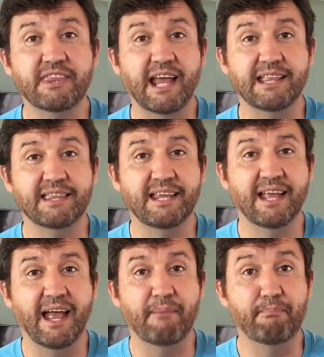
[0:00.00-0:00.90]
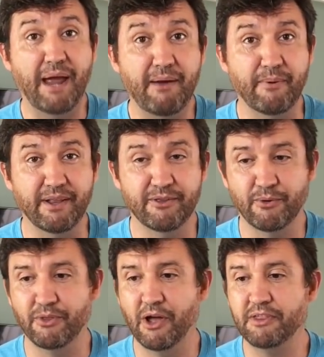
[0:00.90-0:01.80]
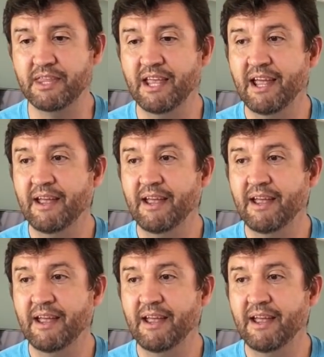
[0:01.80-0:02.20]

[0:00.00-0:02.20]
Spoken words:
that apparent or not